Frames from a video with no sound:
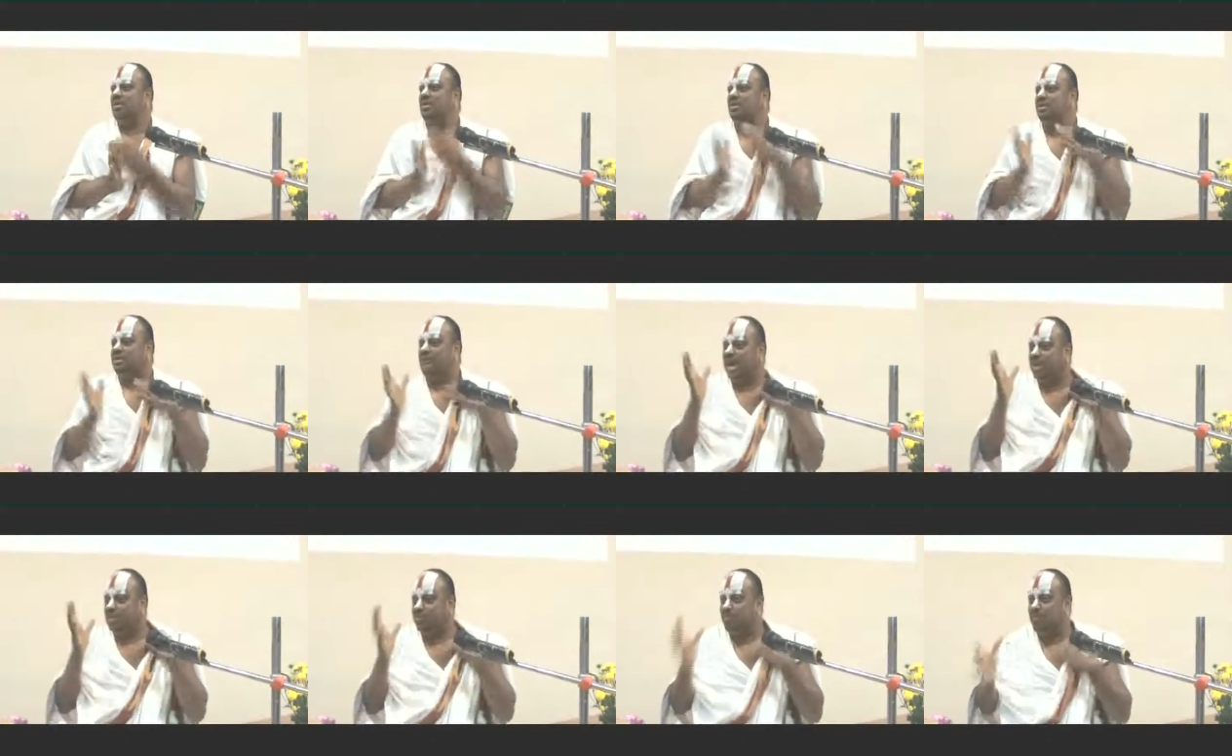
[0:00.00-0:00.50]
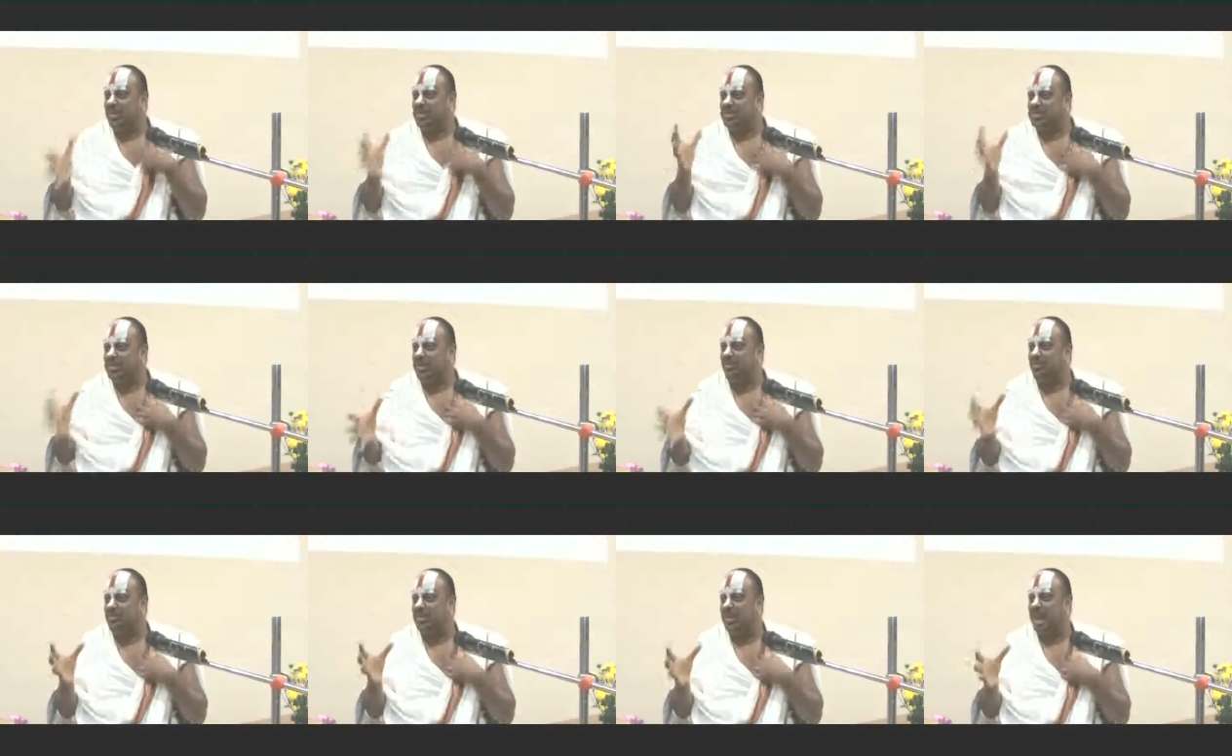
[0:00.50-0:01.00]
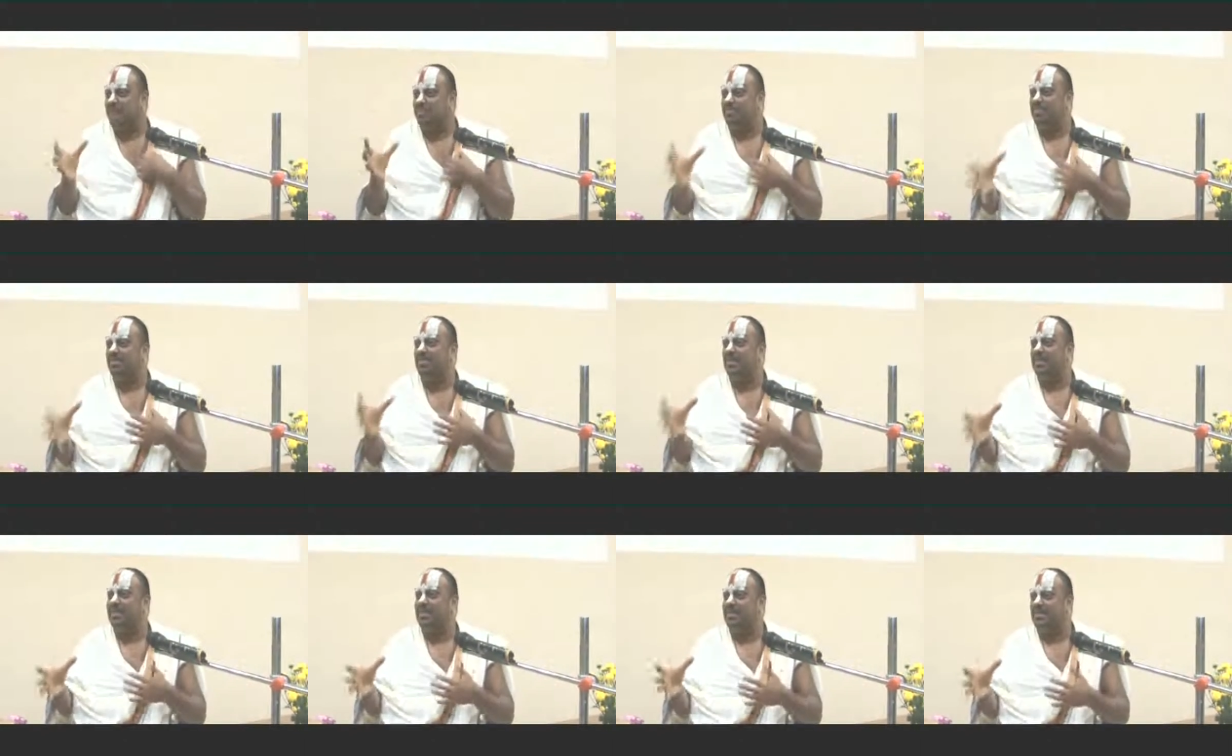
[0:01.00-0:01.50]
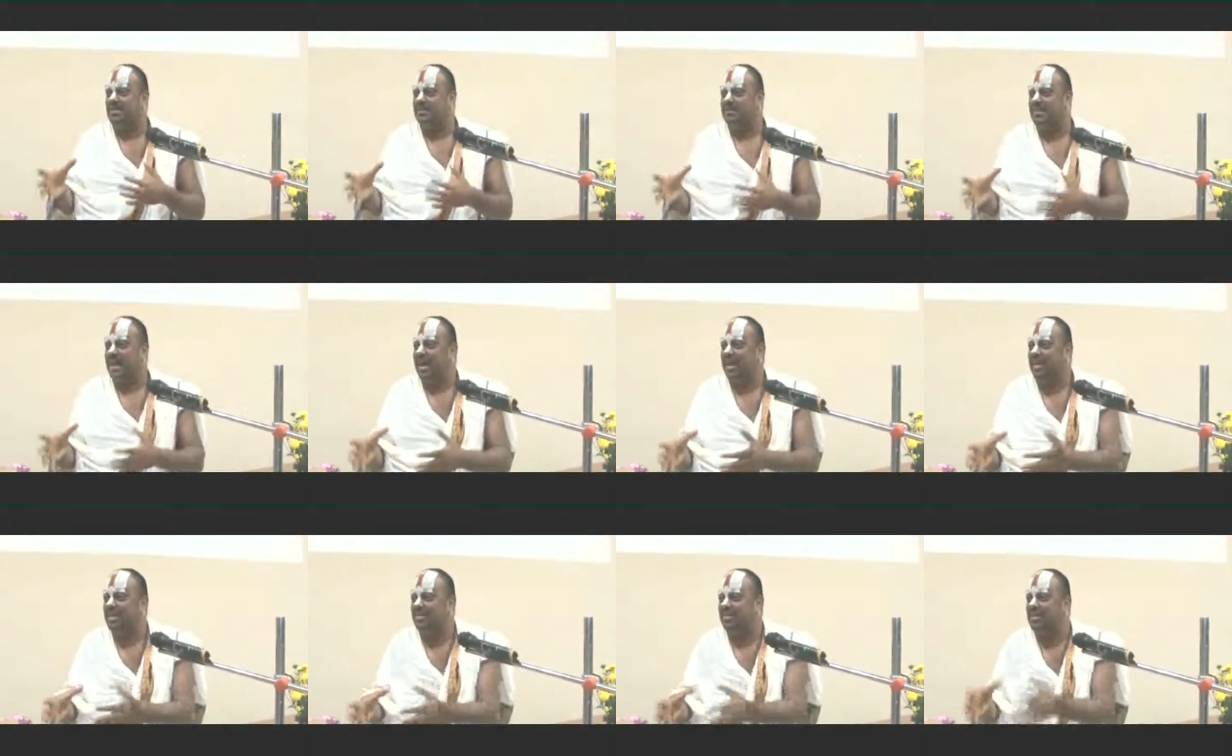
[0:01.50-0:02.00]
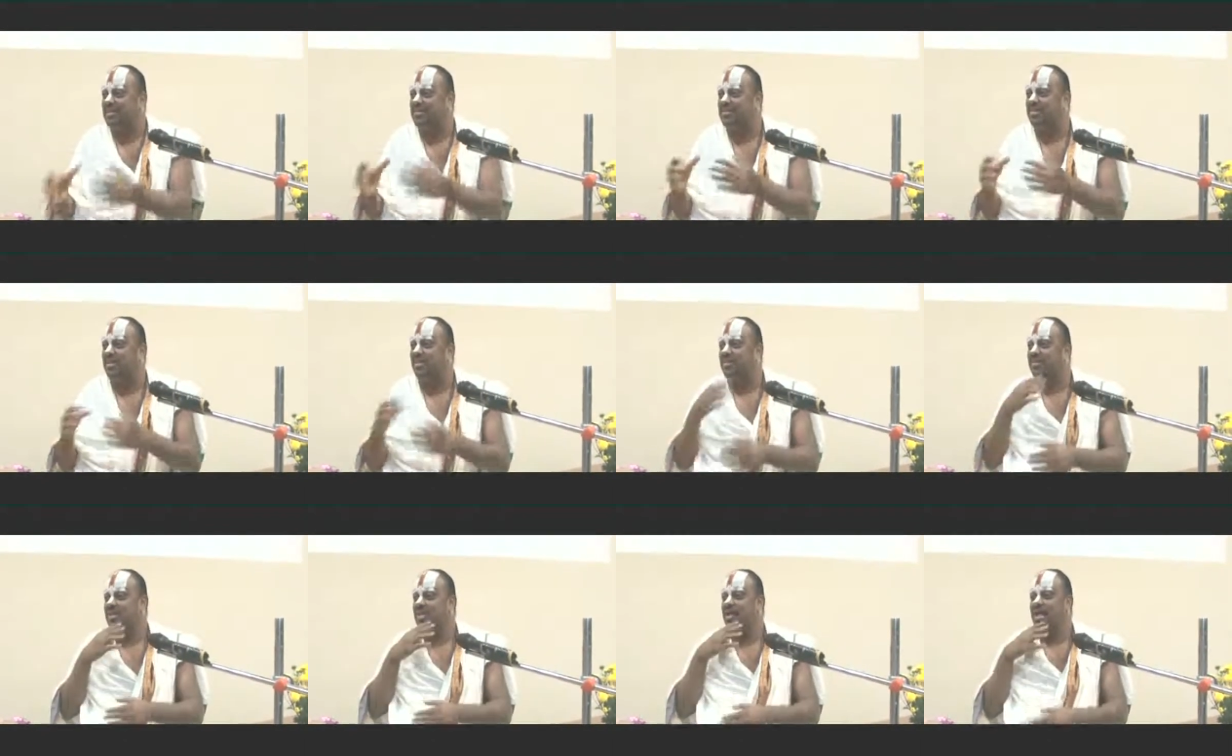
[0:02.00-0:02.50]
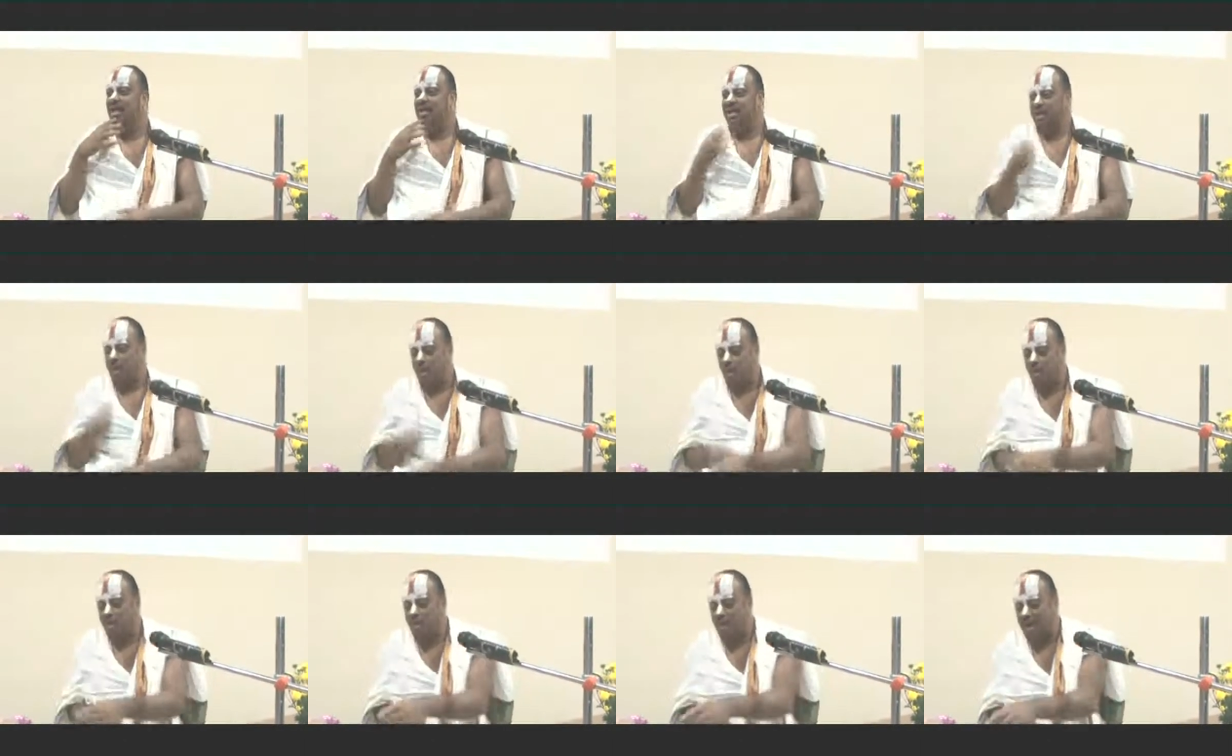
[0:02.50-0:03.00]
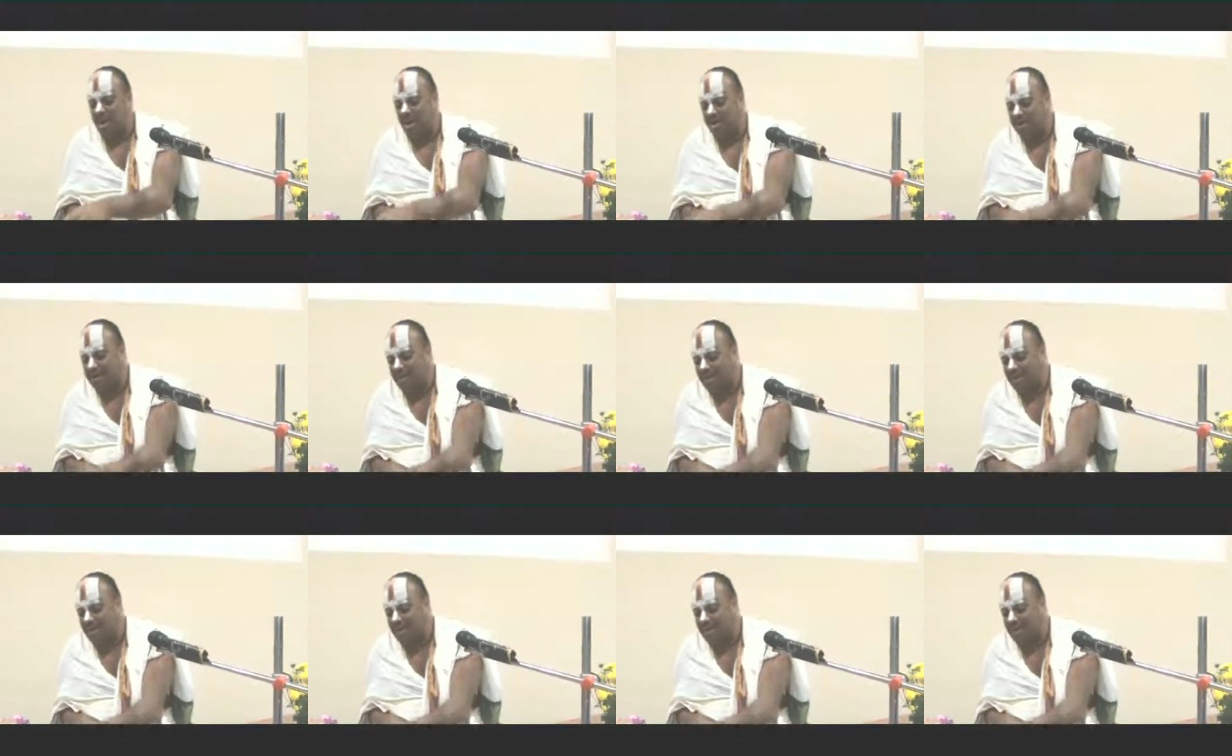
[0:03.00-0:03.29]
So that much of capability is there in these things. Now